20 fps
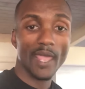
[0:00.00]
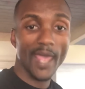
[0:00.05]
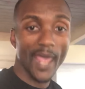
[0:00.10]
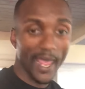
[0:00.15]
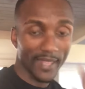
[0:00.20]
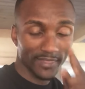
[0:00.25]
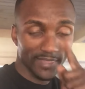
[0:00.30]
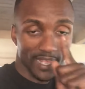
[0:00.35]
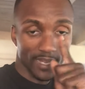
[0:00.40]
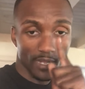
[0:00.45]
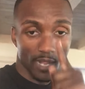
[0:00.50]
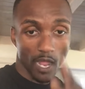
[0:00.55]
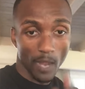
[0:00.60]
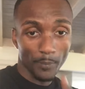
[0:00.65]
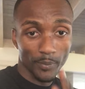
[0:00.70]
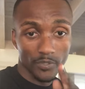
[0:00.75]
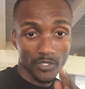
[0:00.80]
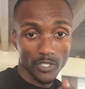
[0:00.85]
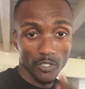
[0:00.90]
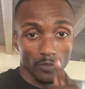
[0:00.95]
at that
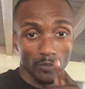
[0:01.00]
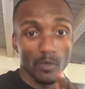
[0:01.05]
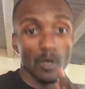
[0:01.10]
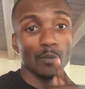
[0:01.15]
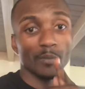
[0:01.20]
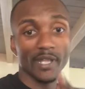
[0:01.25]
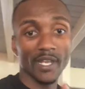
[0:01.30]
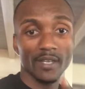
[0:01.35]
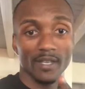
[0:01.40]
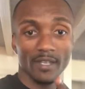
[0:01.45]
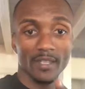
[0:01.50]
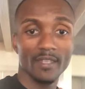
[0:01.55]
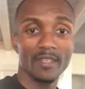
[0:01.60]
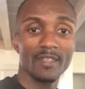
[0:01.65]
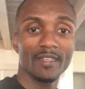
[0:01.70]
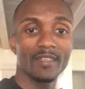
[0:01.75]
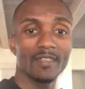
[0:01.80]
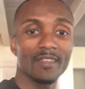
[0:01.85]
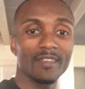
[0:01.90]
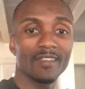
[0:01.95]
opportune moment,
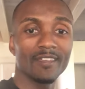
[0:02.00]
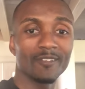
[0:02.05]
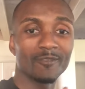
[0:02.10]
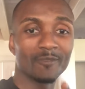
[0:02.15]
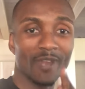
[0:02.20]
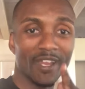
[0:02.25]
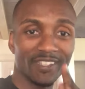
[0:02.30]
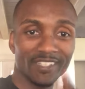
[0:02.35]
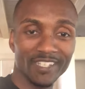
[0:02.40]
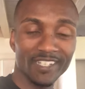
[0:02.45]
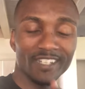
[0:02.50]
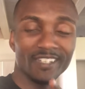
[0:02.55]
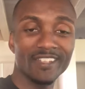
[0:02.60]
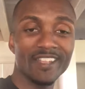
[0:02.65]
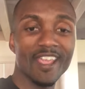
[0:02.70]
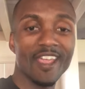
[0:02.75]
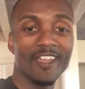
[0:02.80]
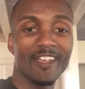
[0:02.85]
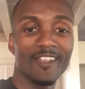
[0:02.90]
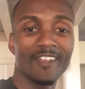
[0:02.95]
right then and
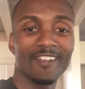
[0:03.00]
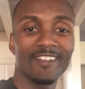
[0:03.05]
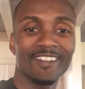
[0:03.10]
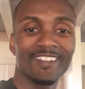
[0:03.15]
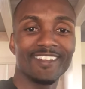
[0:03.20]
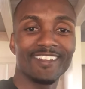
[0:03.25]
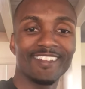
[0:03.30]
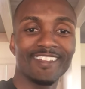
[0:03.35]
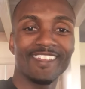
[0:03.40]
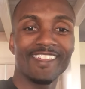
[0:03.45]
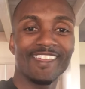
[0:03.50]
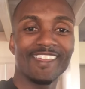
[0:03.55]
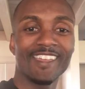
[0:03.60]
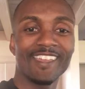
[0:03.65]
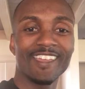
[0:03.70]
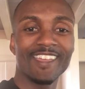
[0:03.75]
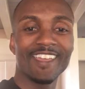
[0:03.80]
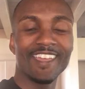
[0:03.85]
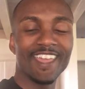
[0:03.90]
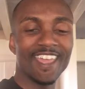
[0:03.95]
there,
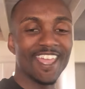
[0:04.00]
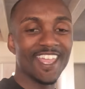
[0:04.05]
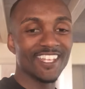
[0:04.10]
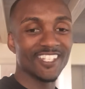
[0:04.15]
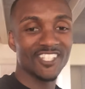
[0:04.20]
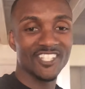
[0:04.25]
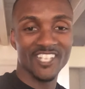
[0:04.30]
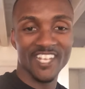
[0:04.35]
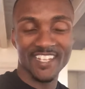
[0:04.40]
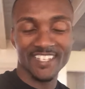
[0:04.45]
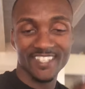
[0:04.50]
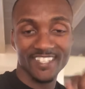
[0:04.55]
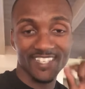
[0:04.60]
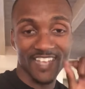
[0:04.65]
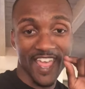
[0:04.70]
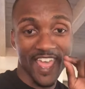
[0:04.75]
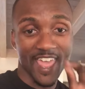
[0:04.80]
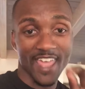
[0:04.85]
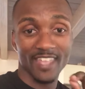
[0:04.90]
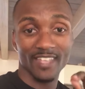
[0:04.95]
is just
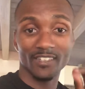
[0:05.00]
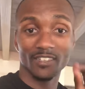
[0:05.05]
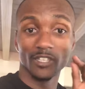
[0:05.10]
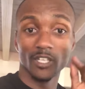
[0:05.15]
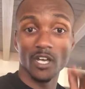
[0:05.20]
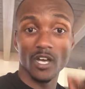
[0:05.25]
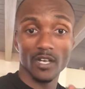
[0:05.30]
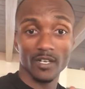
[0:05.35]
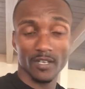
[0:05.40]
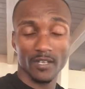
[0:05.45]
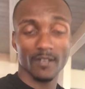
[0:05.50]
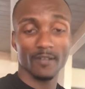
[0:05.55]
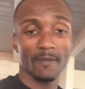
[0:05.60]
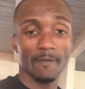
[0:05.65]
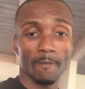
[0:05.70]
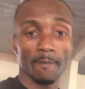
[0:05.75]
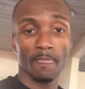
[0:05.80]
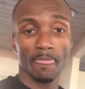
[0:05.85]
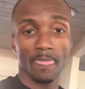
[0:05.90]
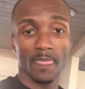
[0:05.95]
say, look,
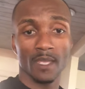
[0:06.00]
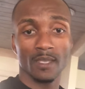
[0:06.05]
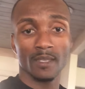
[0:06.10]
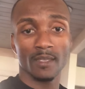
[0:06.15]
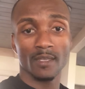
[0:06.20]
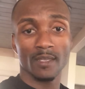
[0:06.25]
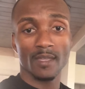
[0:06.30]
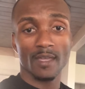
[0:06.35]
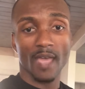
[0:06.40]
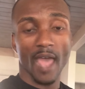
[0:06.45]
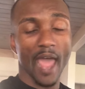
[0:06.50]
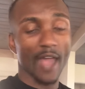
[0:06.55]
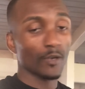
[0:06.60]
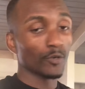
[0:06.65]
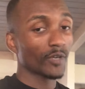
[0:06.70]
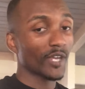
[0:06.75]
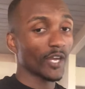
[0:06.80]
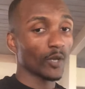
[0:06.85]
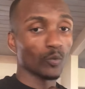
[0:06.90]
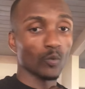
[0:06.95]
I
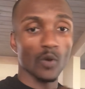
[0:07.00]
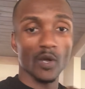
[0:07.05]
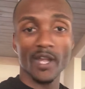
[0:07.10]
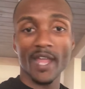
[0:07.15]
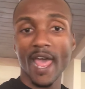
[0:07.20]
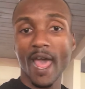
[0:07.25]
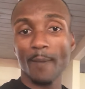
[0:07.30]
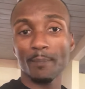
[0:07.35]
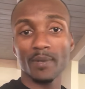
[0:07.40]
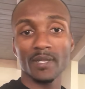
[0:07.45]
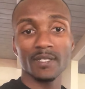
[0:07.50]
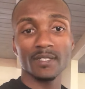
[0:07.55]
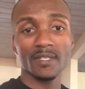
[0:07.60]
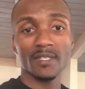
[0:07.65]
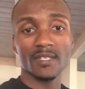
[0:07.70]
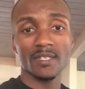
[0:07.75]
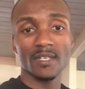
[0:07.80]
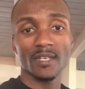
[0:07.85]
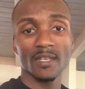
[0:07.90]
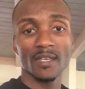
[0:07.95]
don't care what
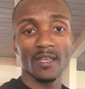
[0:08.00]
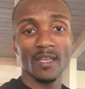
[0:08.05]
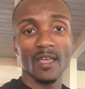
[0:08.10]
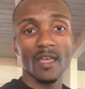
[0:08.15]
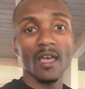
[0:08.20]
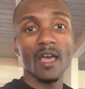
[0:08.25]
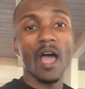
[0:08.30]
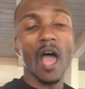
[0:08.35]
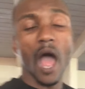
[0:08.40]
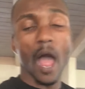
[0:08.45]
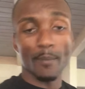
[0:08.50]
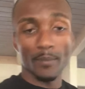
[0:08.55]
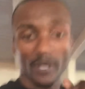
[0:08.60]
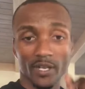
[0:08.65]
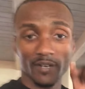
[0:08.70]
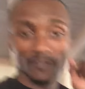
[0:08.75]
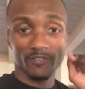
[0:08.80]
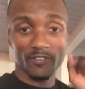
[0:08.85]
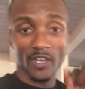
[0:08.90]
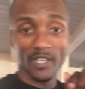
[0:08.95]
happens. I'm
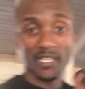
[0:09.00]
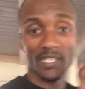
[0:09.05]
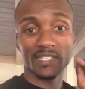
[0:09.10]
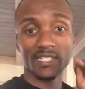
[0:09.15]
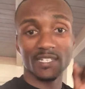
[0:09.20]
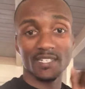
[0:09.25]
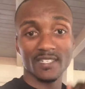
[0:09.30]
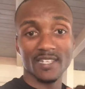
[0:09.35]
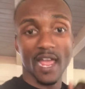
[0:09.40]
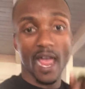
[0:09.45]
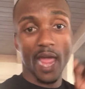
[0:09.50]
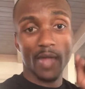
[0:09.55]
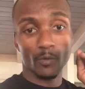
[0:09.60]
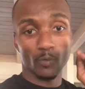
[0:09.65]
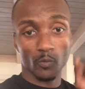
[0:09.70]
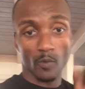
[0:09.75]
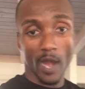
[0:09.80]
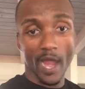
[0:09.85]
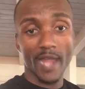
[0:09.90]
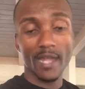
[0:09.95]
going to fucking decide
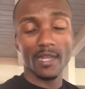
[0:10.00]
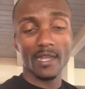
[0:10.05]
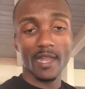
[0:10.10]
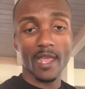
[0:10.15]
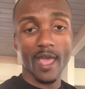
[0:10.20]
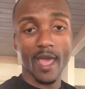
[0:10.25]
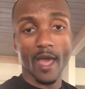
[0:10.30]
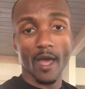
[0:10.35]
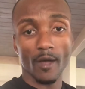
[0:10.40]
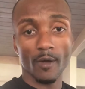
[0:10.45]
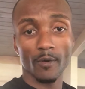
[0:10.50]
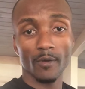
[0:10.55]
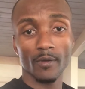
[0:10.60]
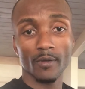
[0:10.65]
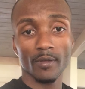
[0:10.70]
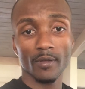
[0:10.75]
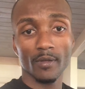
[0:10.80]
right now